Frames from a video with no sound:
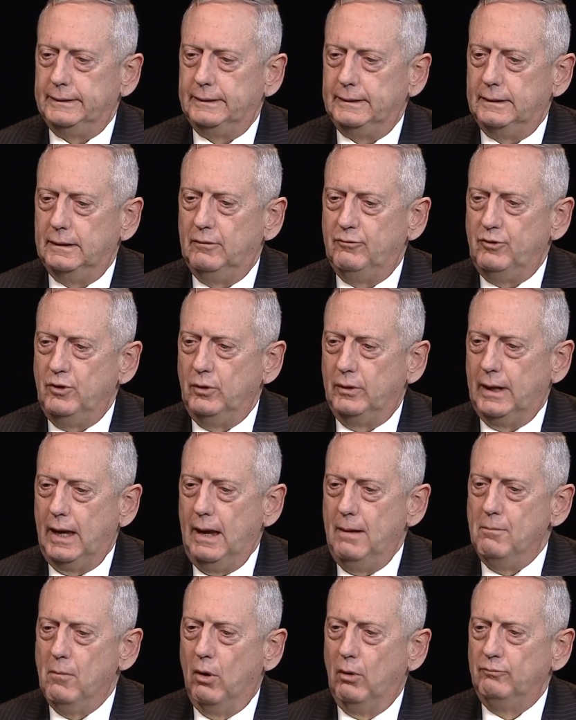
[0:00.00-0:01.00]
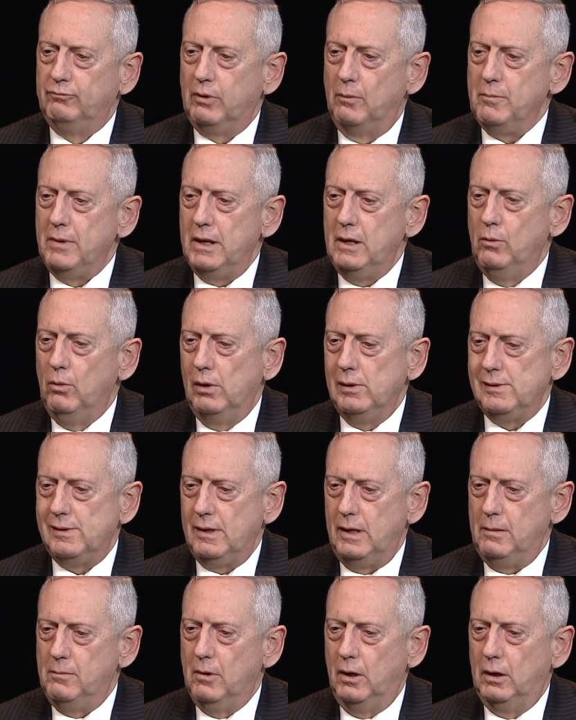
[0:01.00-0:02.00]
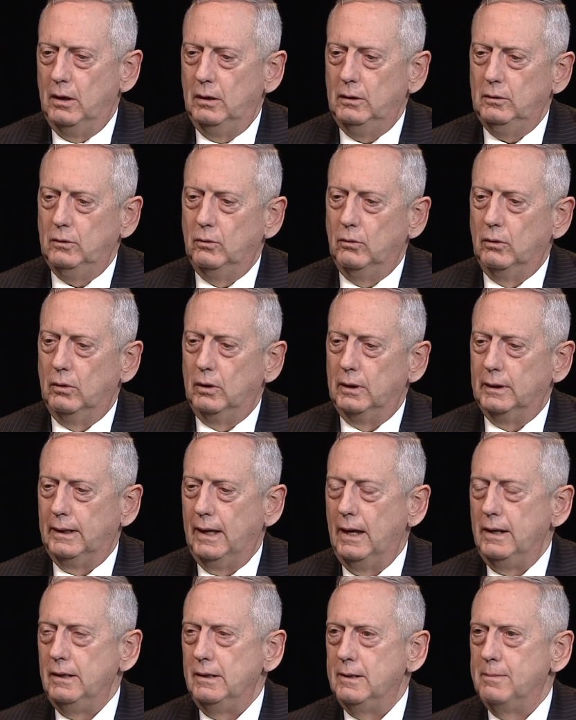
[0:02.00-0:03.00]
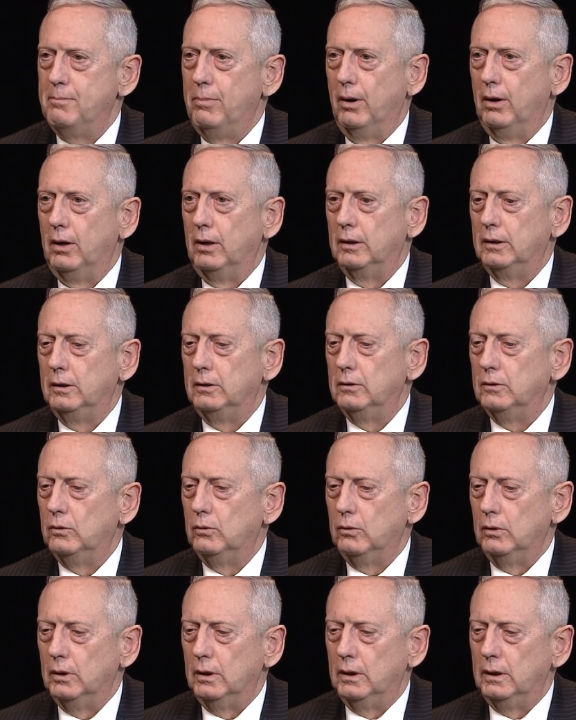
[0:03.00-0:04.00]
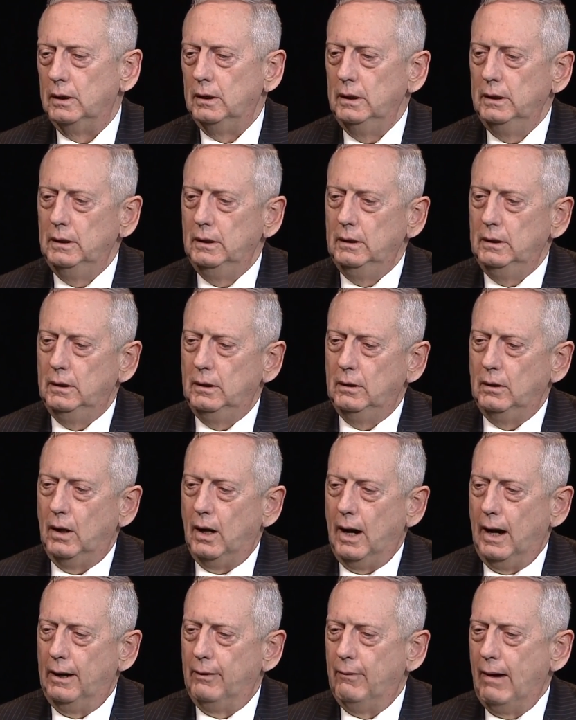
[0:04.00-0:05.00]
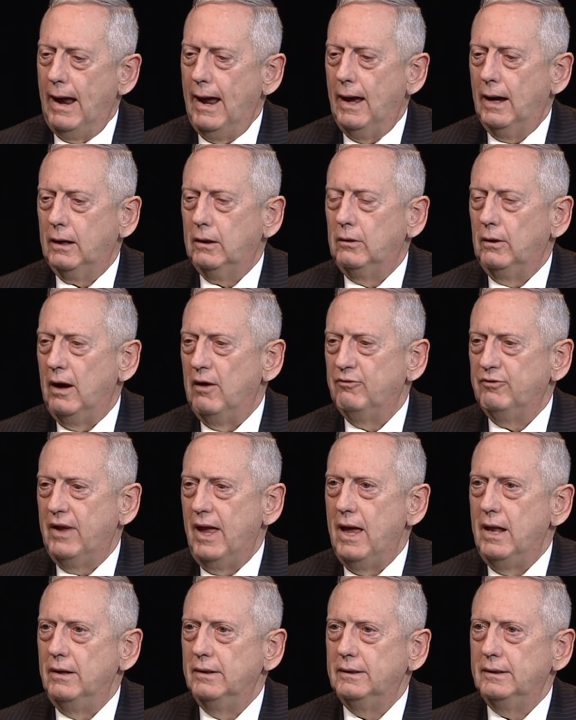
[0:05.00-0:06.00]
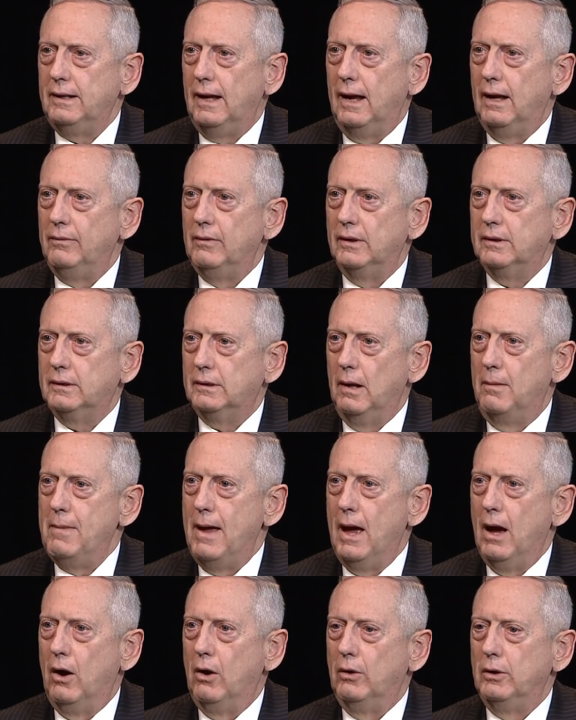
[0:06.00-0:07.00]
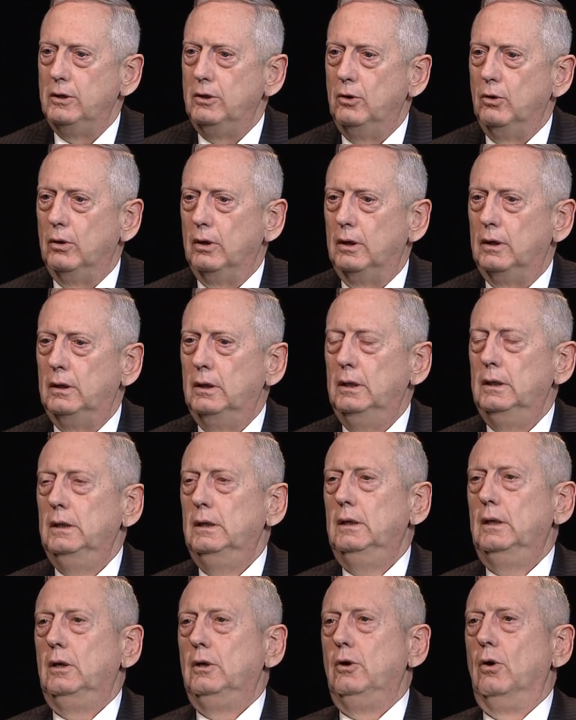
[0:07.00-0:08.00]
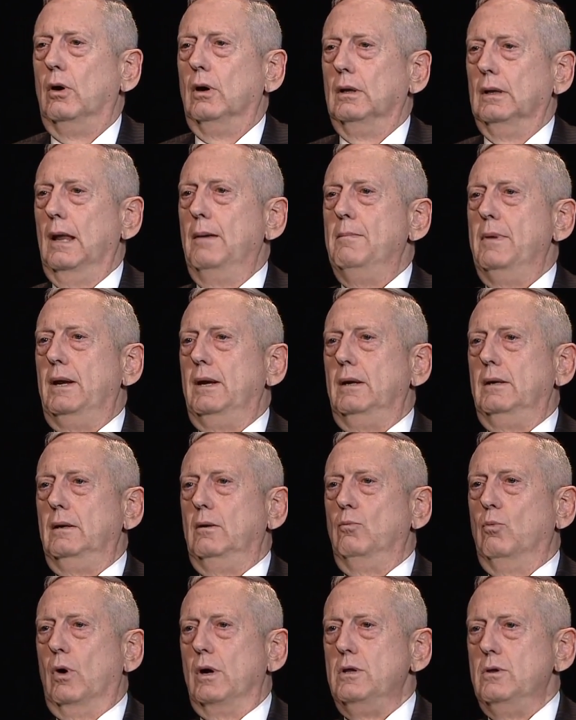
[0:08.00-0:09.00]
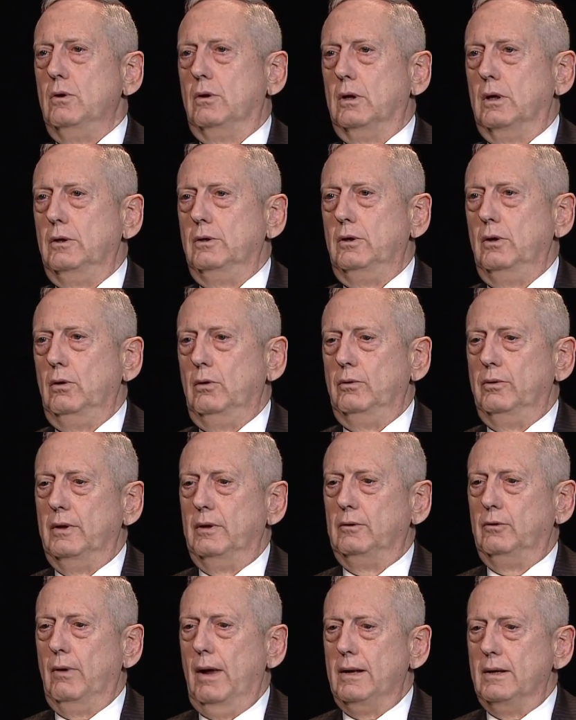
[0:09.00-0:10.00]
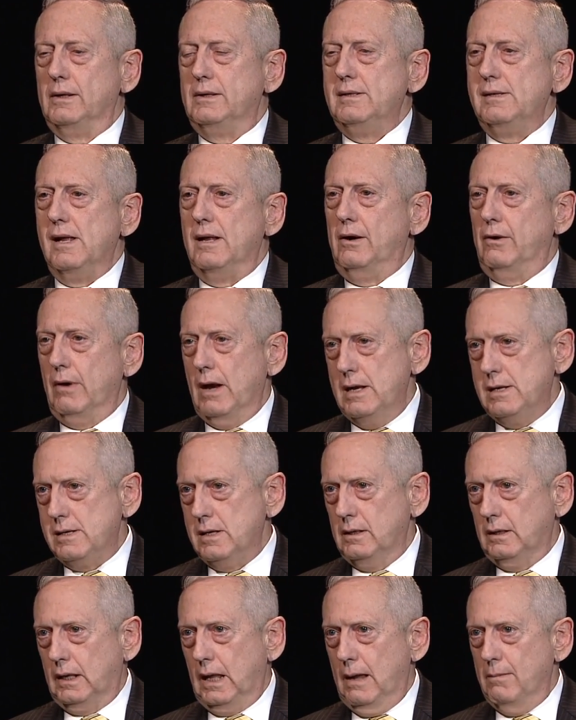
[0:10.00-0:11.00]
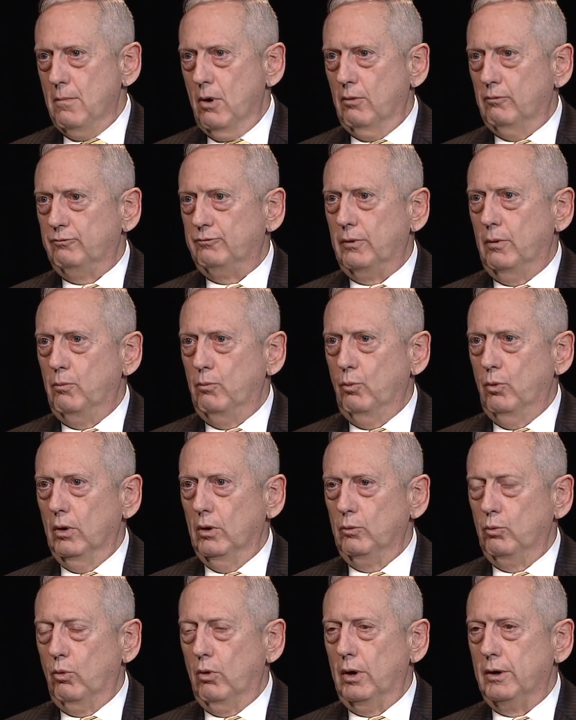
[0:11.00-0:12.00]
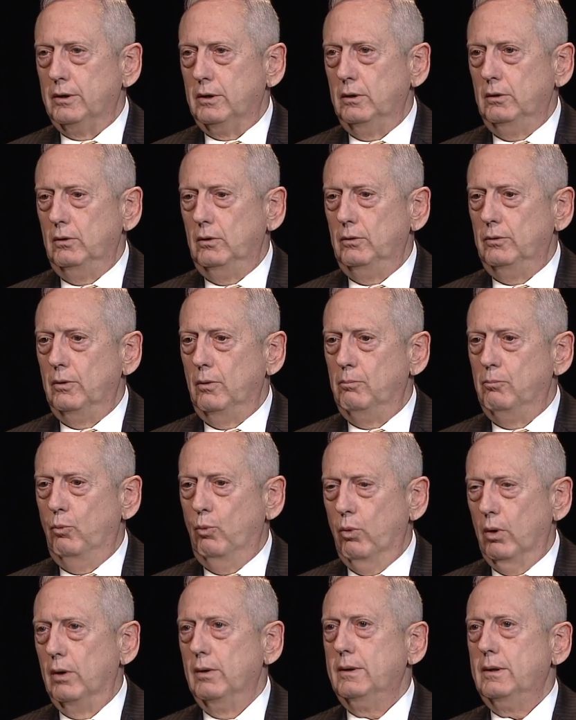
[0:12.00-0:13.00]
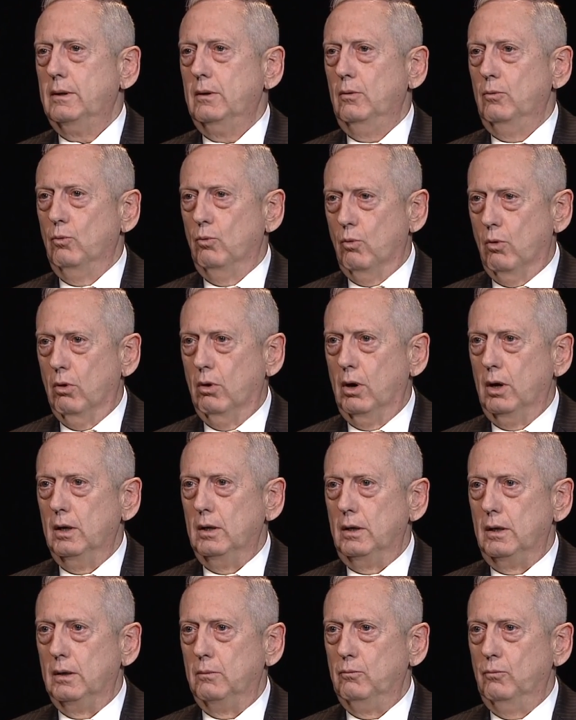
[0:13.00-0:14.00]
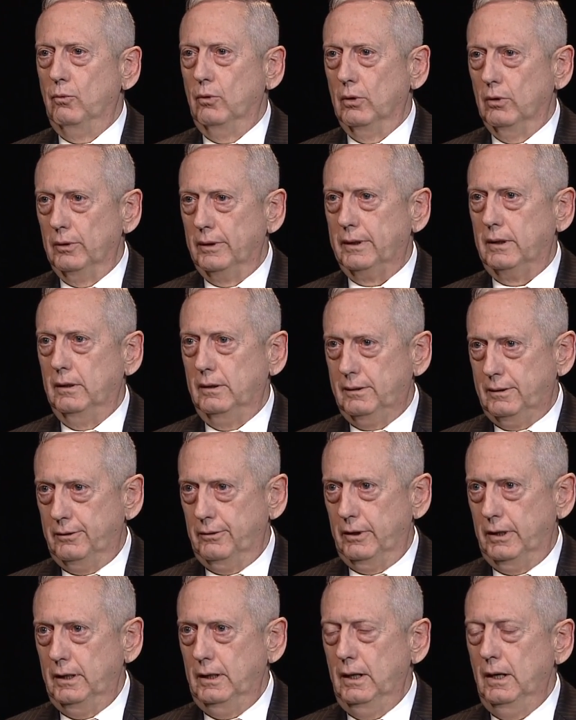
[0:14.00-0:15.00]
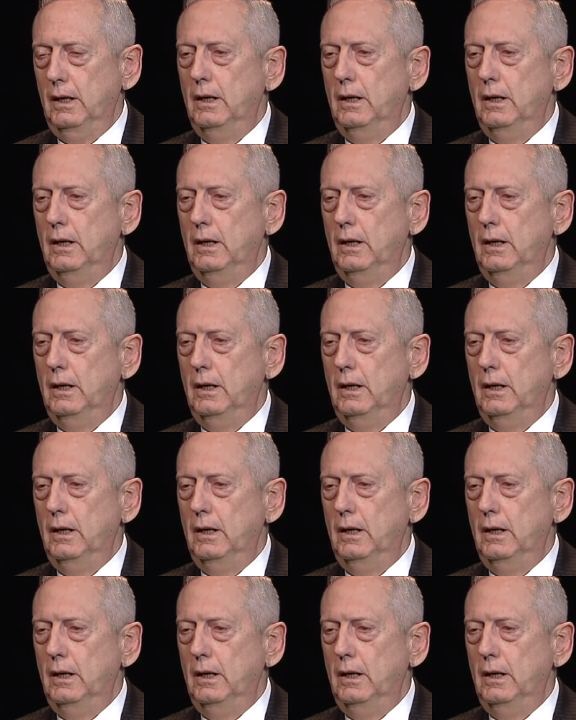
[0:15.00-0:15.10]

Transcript: if you came home from Iwo Jima or Gettysburg or Iraq or Afghanistan, that somehow you're limited in what you can do. The greatest generation came home from World War II, the worst war in world history,